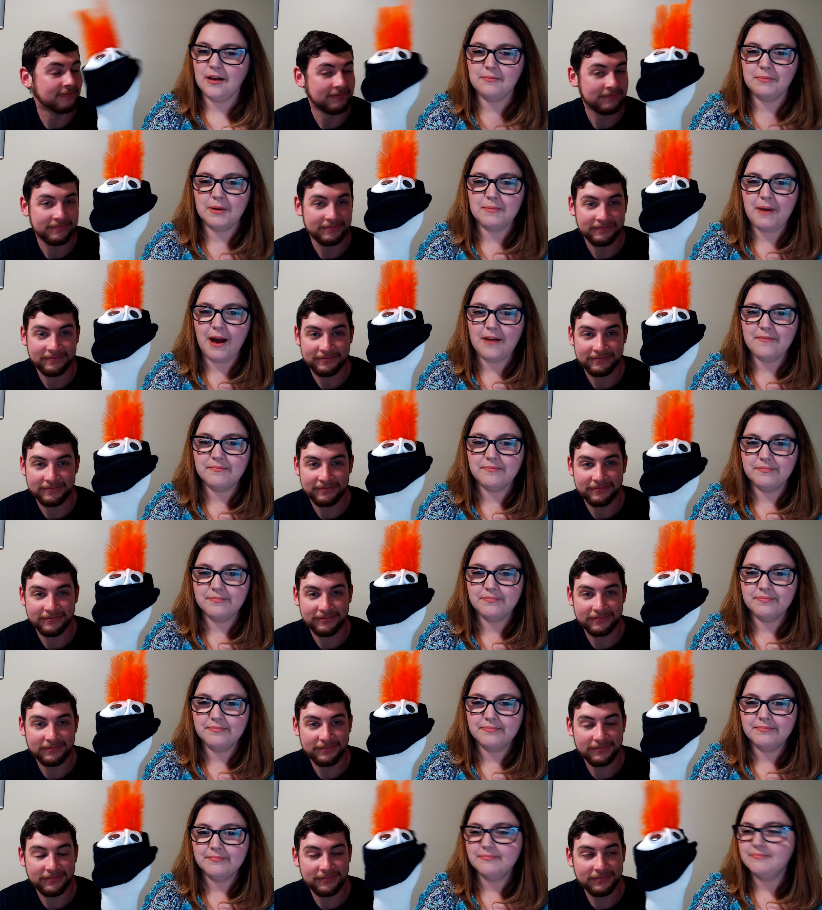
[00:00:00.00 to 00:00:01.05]
Speaker 1: him goodbye.
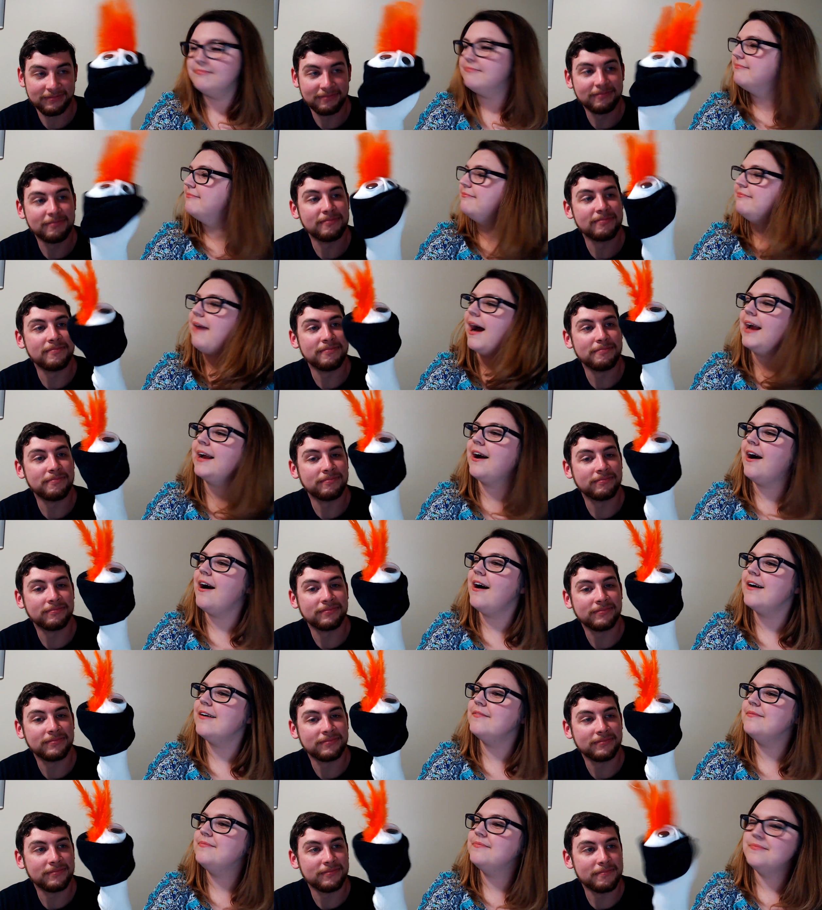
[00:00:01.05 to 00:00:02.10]
Bye,
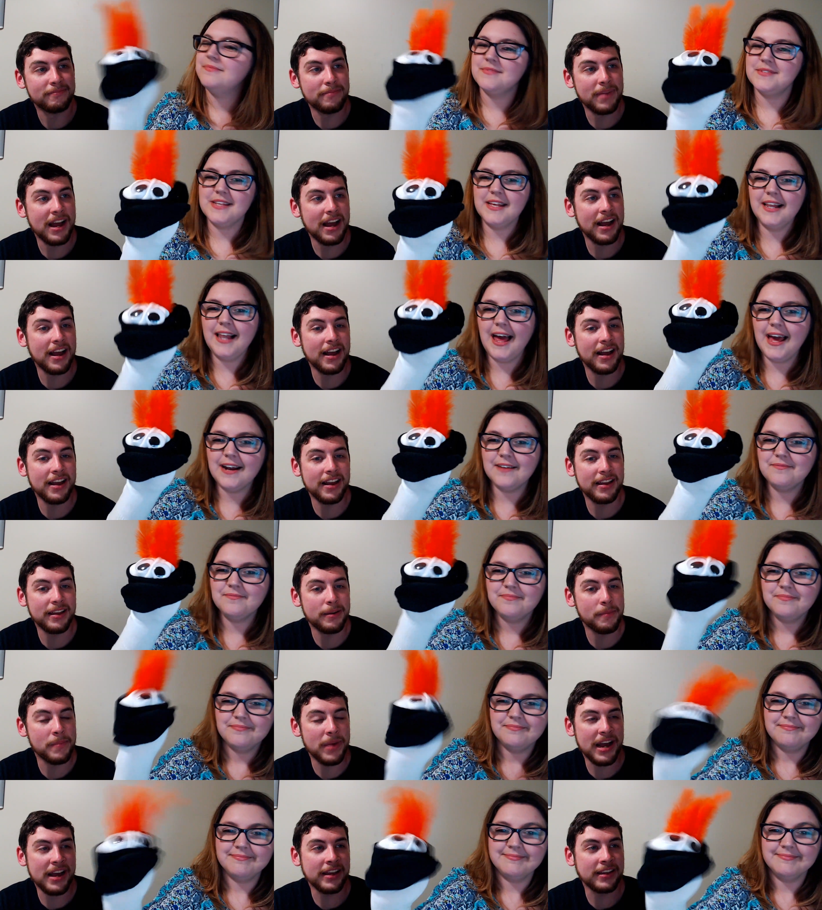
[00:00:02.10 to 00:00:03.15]
Carl. Bye, See you later.
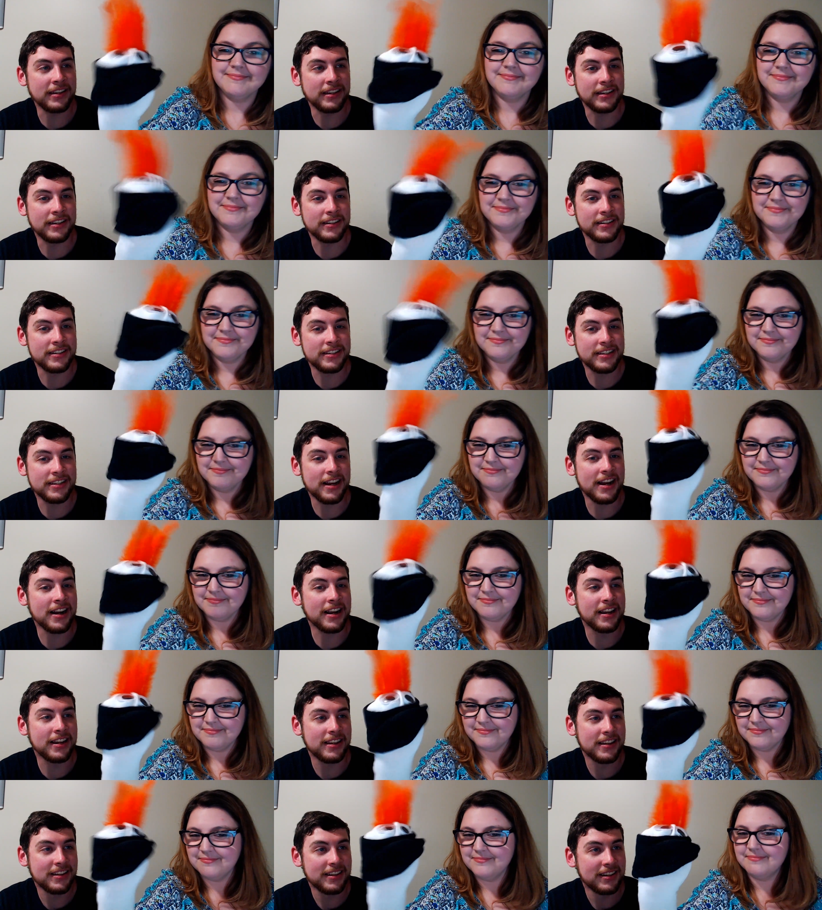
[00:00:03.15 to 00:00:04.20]
Speaker 2: Bye, uh, sock.
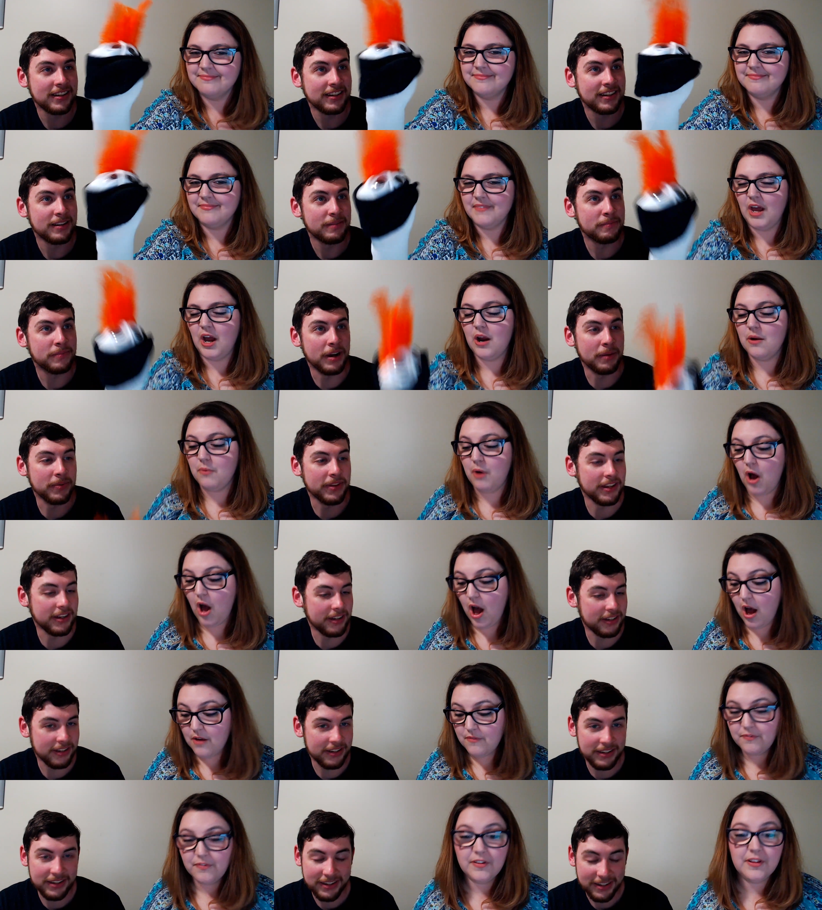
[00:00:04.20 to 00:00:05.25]
All right. Well,
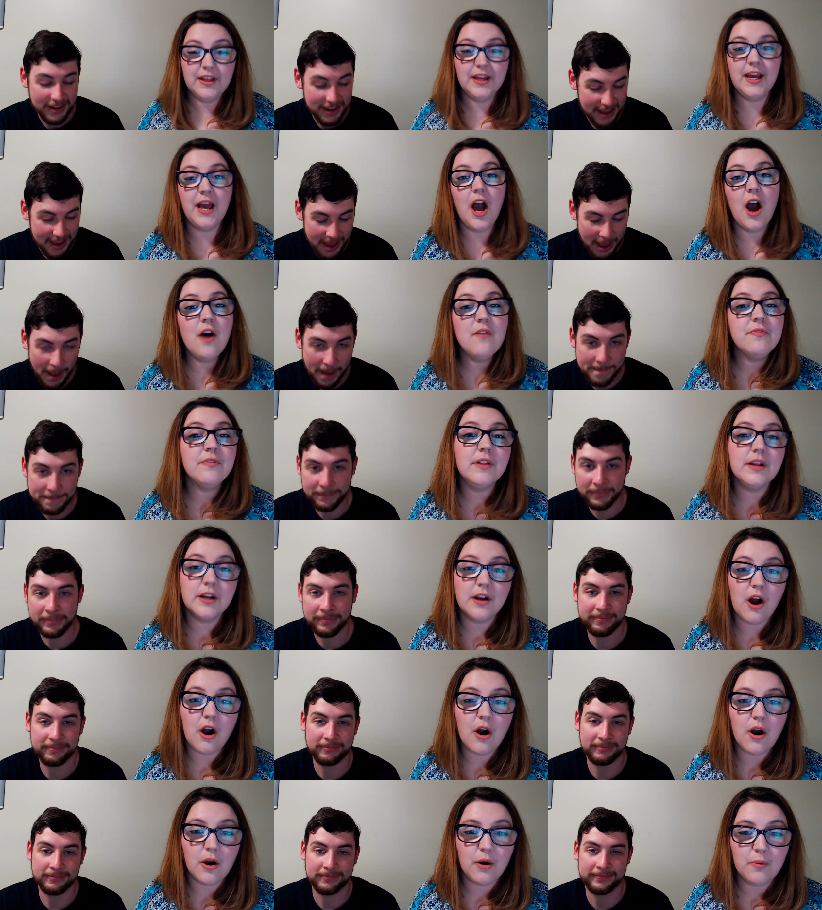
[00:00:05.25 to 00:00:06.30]
Speaker 1: hopefully, hopefully
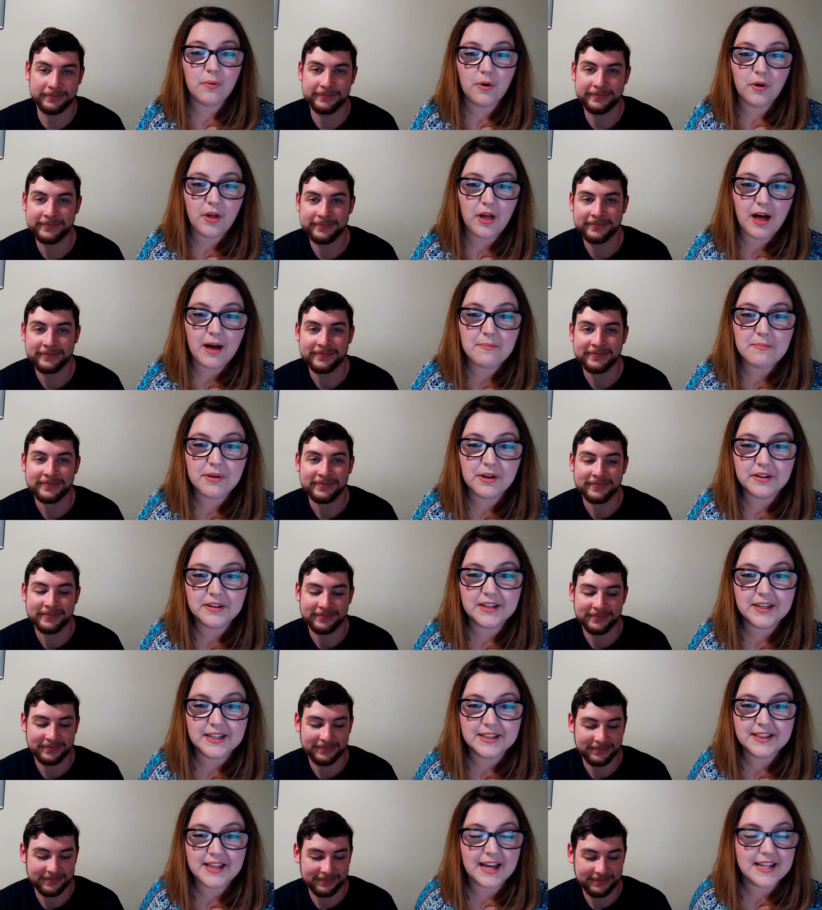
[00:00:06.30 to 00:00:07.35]
Carl will uh, be able to
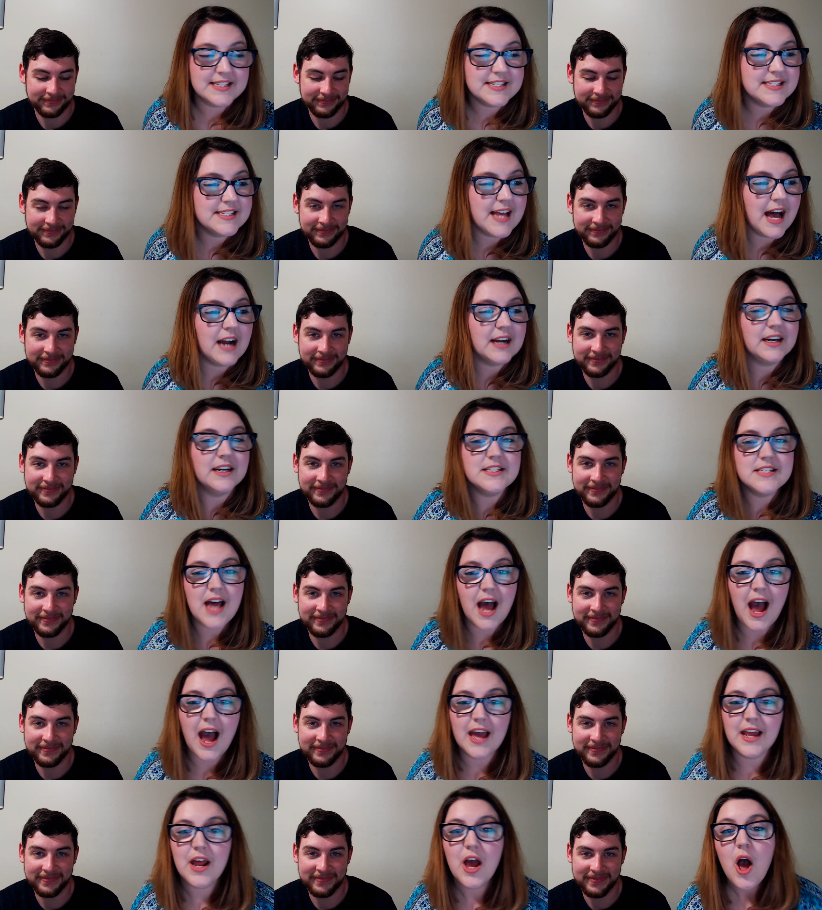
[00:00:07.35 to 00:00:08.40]
get that sock
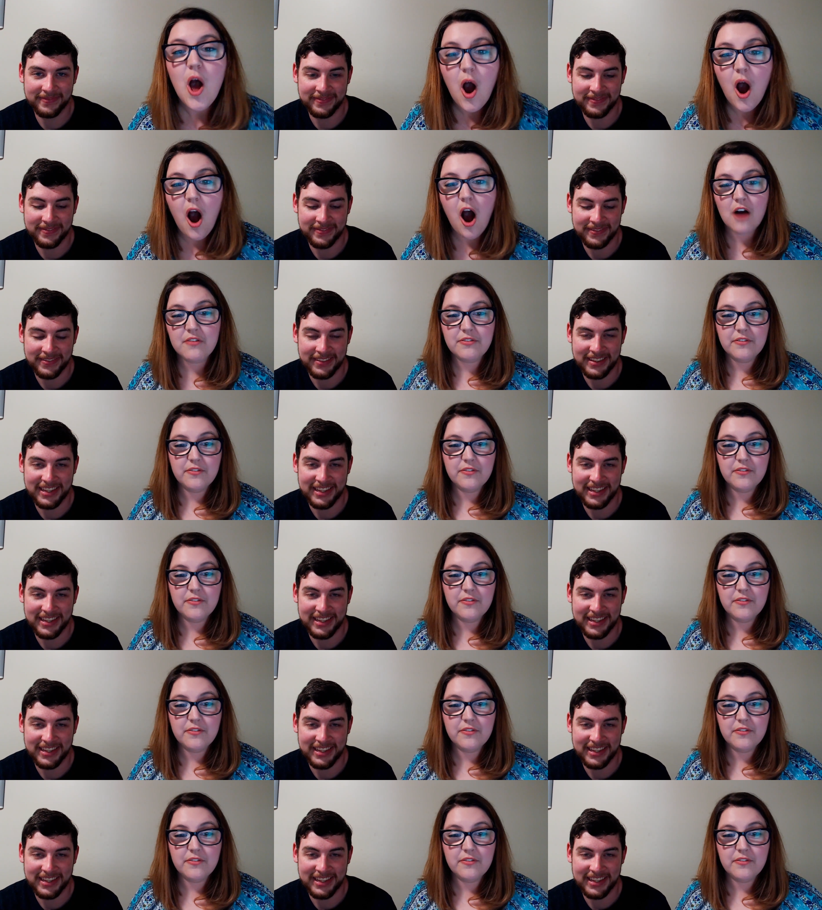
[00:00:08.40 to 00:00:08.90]
untied off